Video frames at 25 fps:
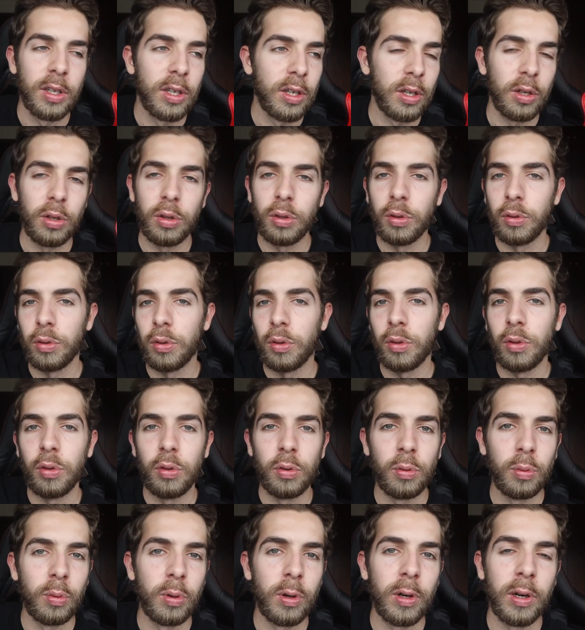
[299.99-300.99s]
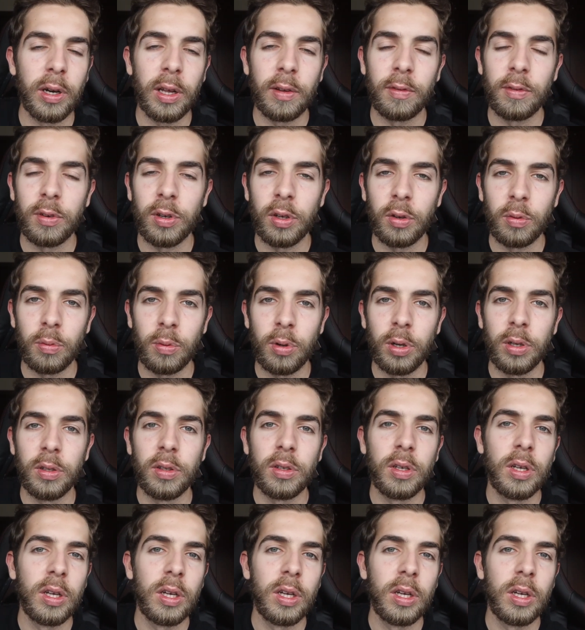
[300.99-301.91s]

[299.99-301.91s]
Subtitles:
You don't do whatever you want.